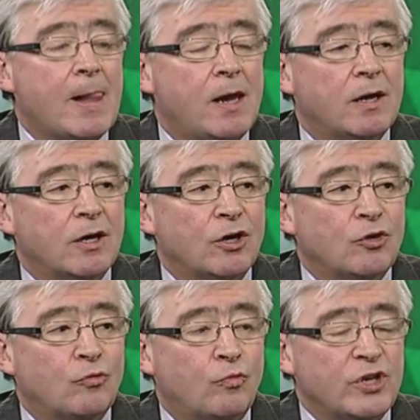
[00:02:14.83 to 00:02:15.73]
uh,
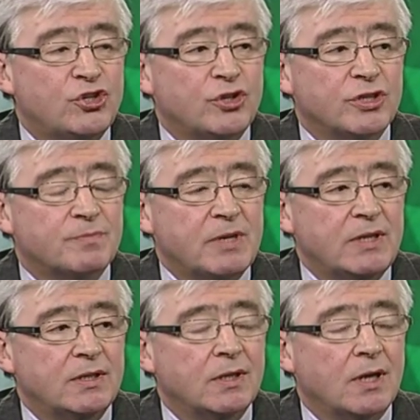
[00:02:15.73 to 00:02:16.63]
which has
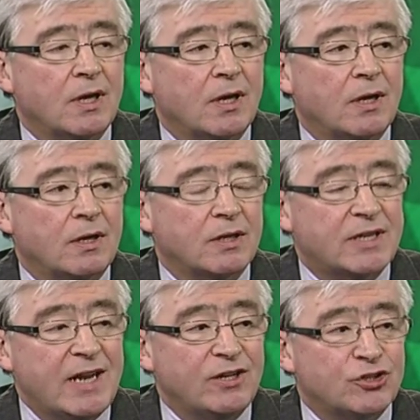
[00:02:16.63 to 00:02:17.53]
been uh,
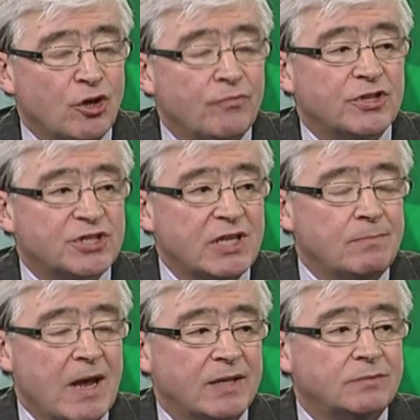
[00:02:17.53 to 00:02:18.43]
kinked on the
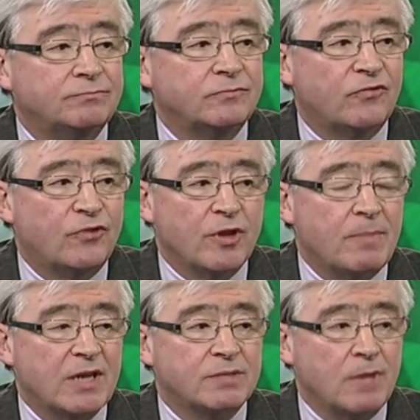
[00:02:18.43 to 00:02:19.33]
seabed for the
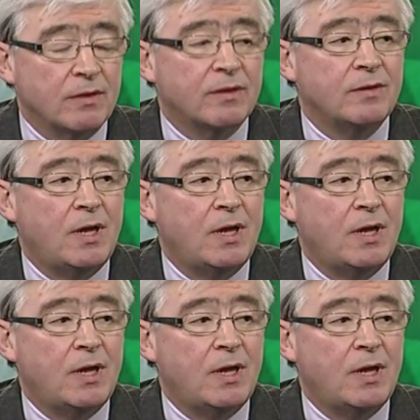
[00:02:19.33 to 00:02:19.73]
past month.